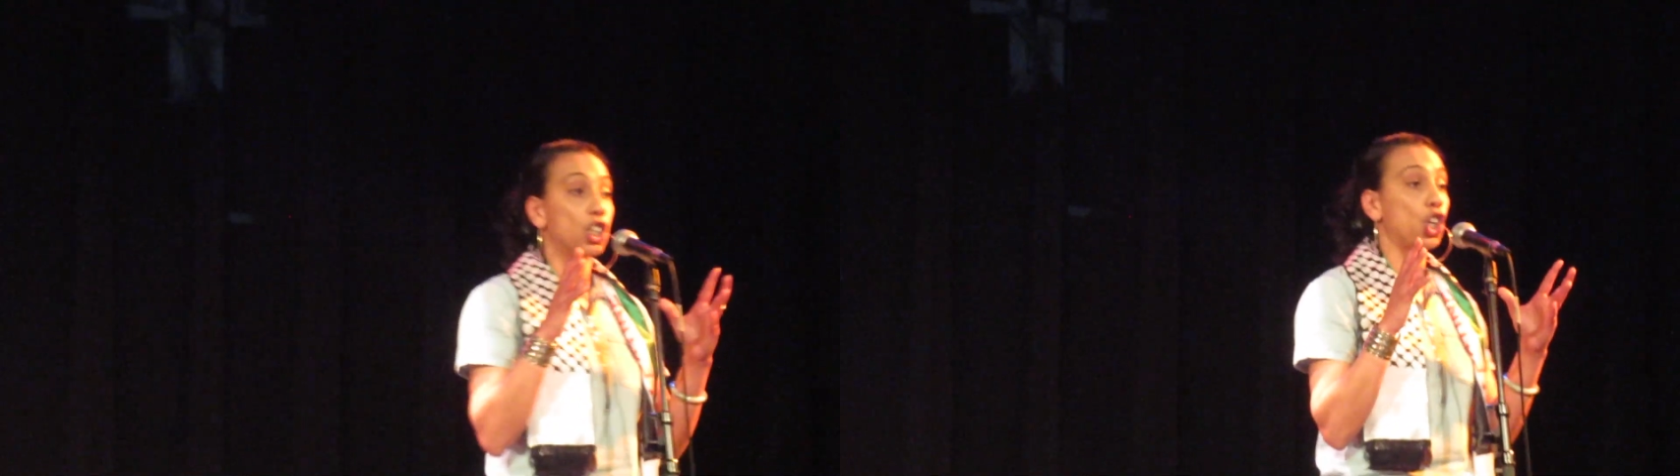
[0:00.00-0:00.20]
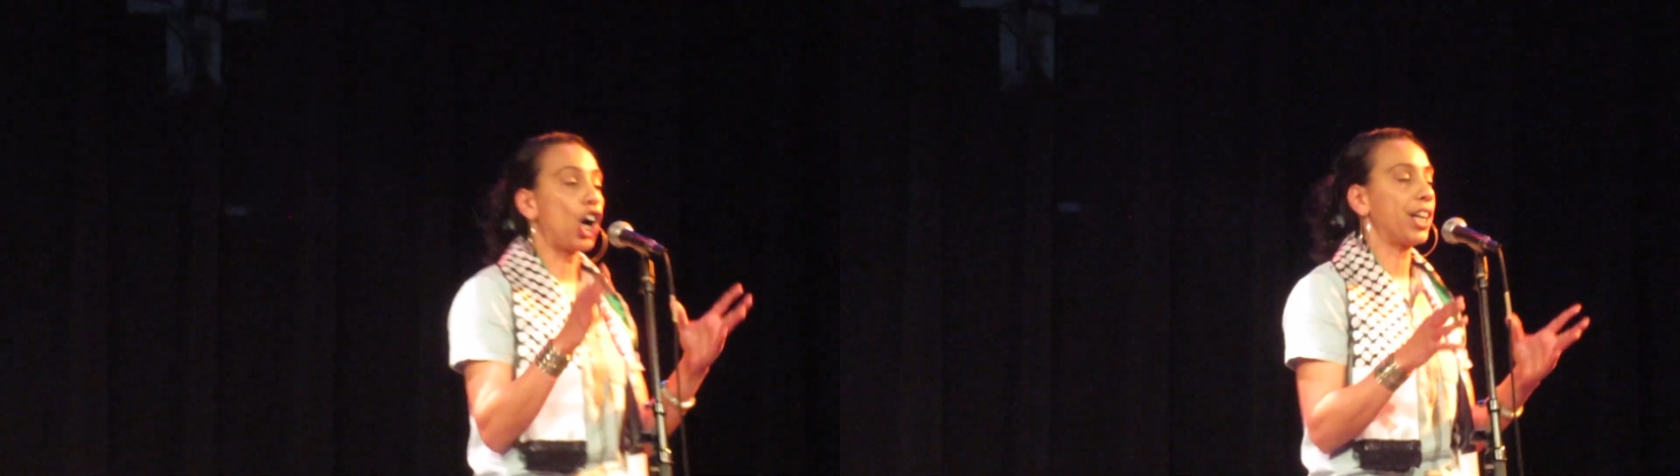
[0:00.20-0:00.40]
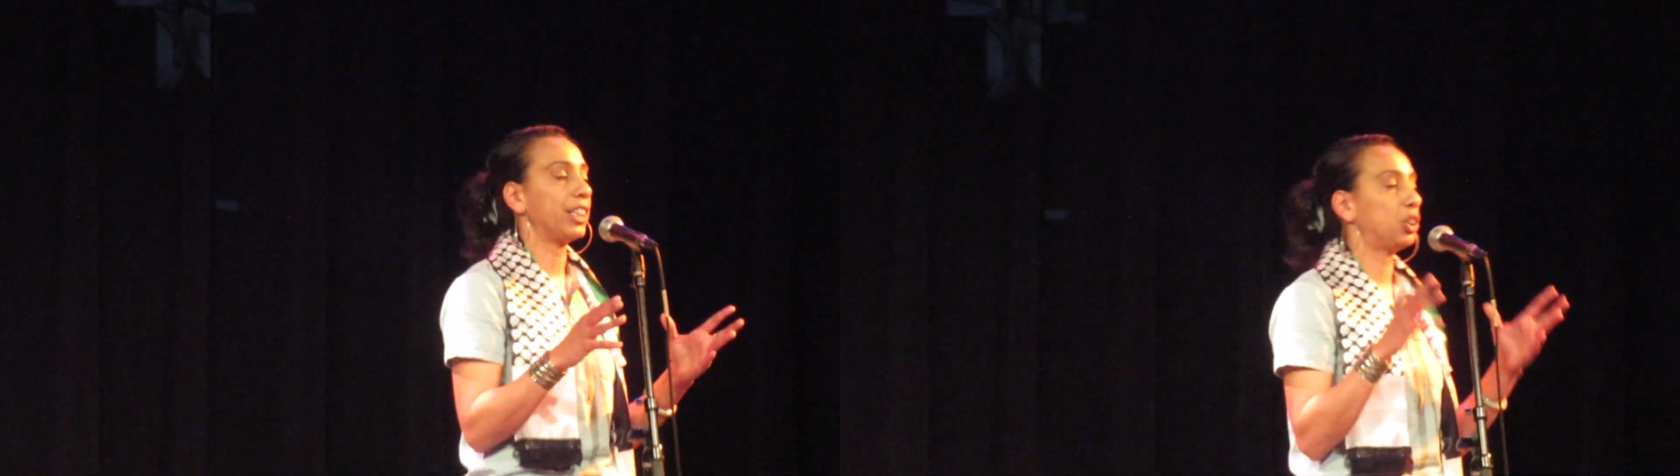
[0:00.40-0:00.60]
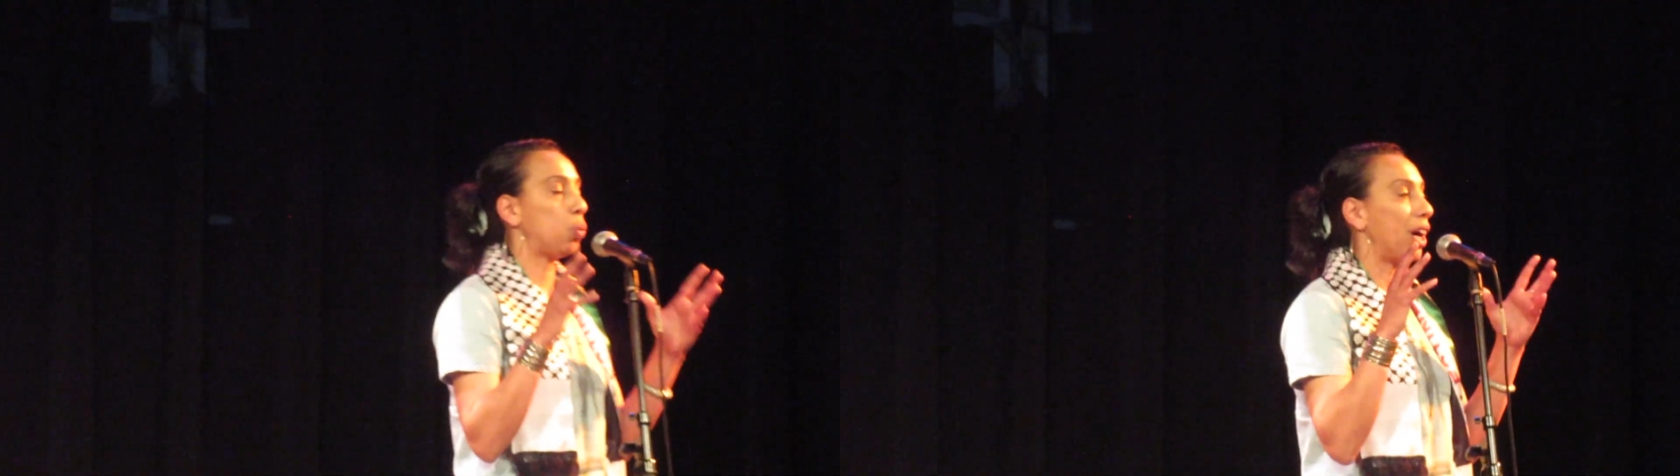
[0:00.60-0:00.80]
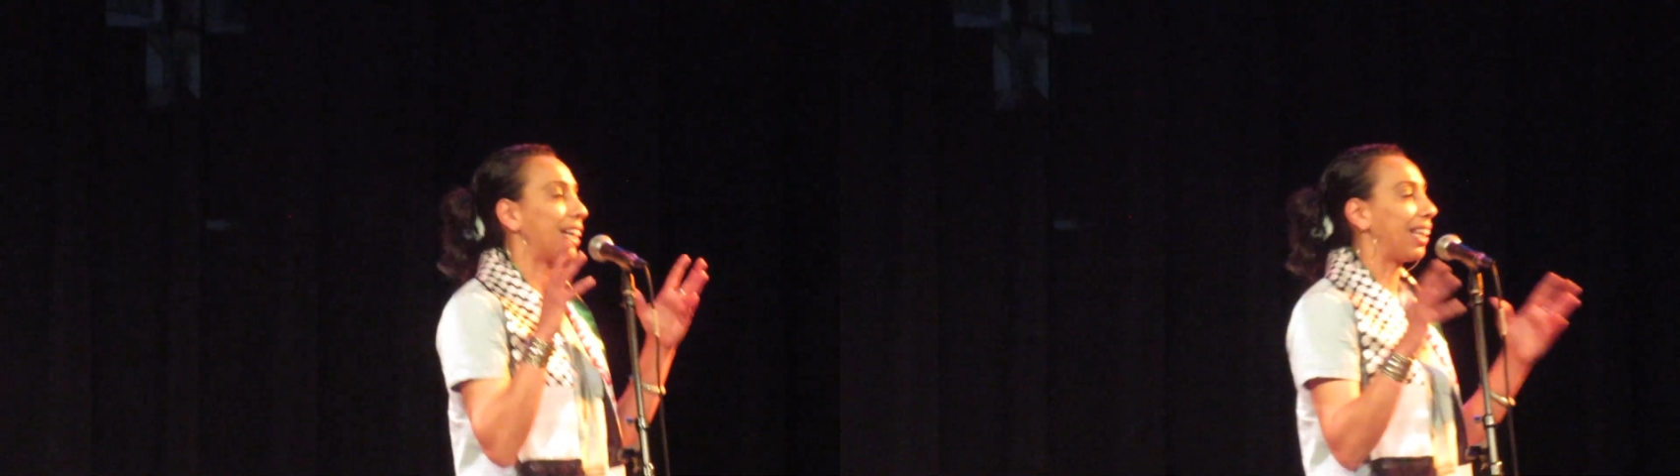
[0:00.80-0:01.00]
taught us
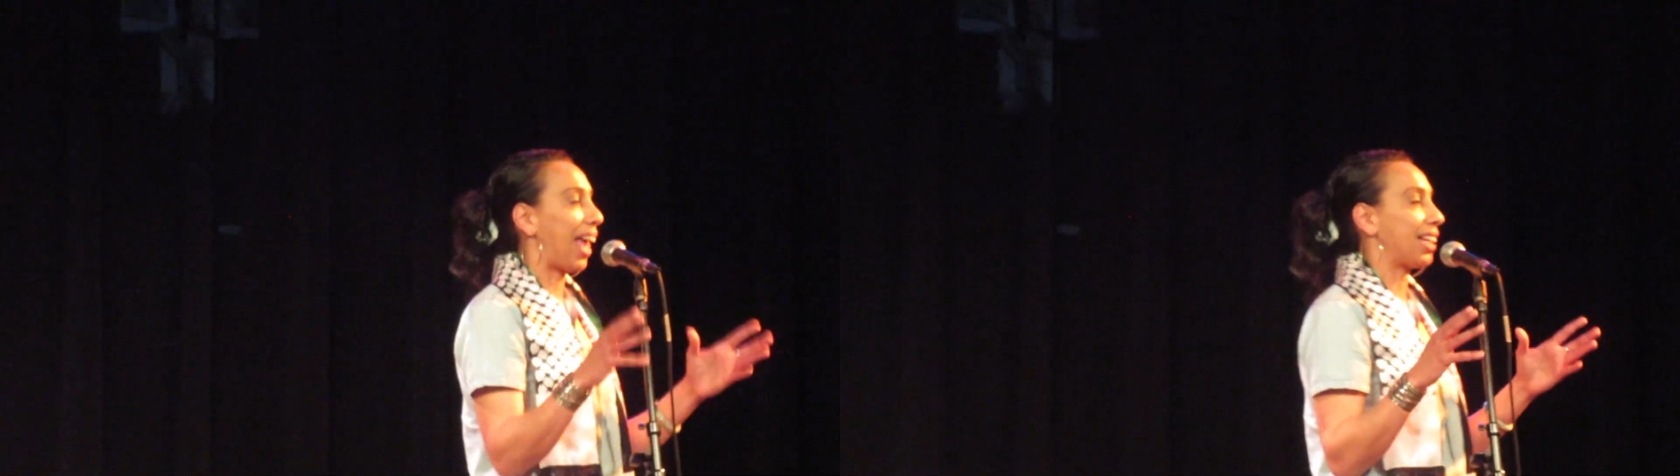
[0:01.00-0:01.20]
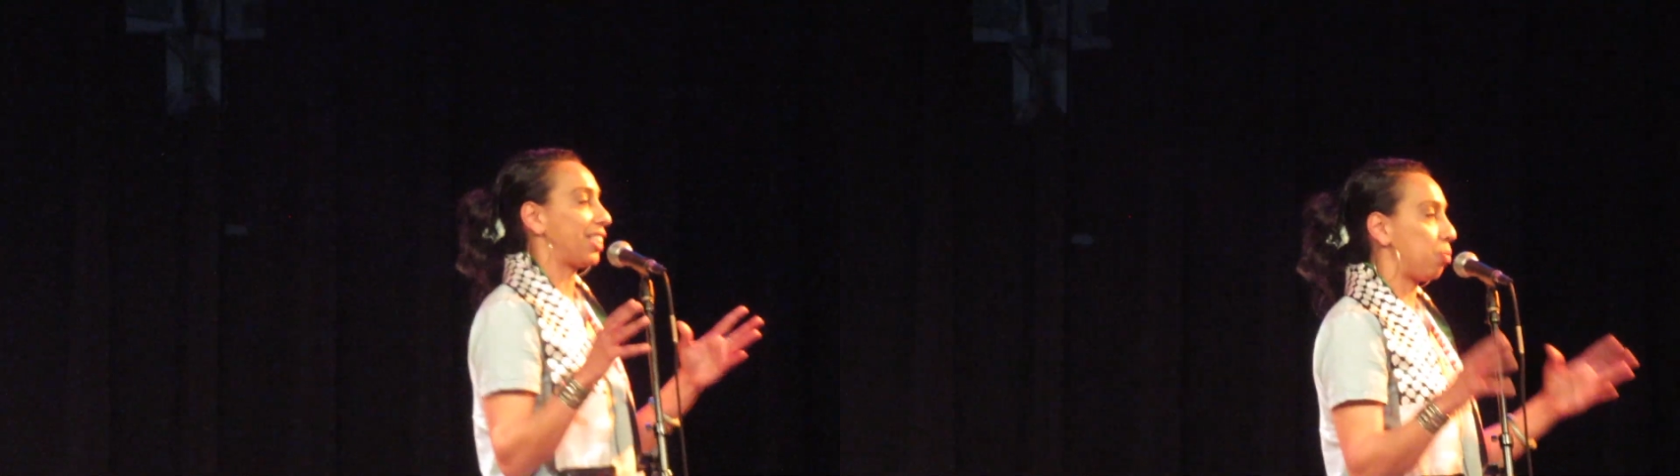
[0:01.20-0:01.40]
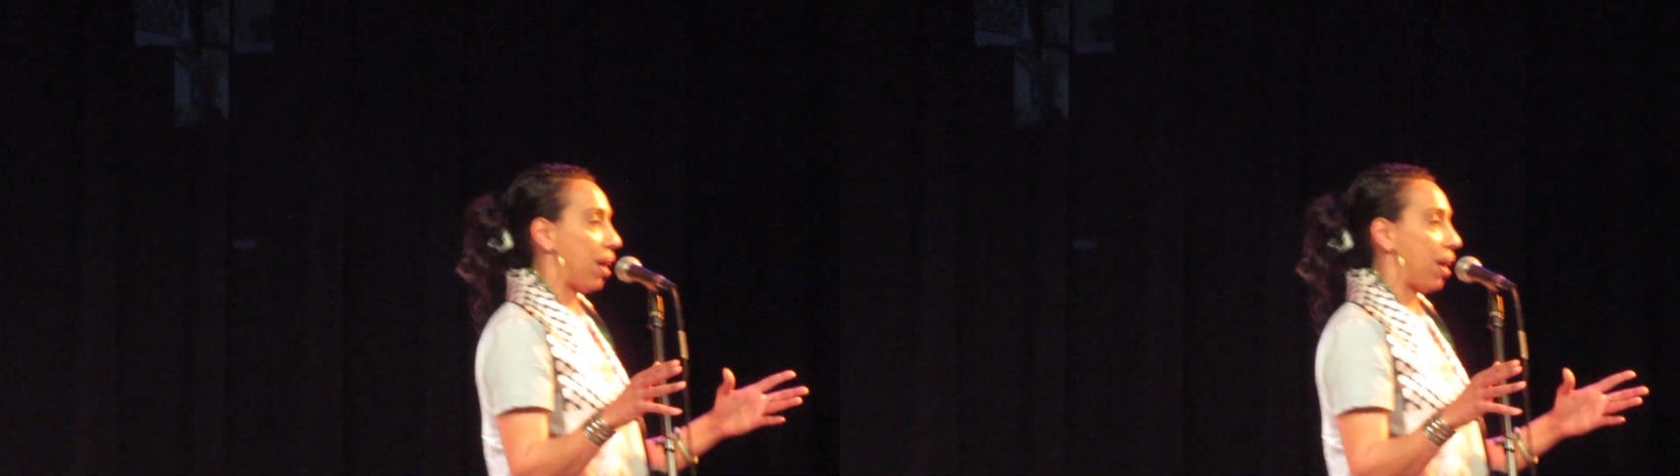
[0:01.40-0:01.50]
what class